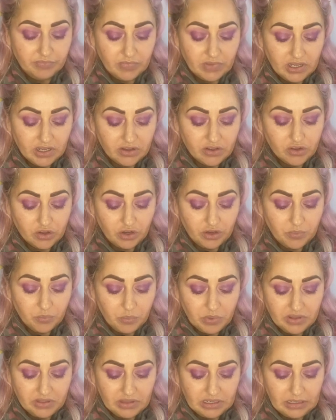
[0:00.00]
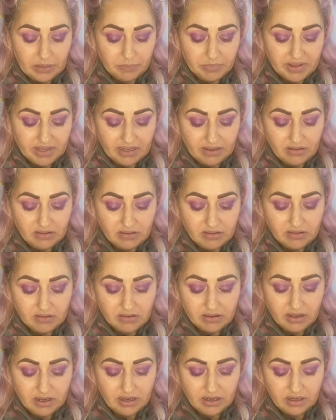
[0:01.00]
So with LipSense,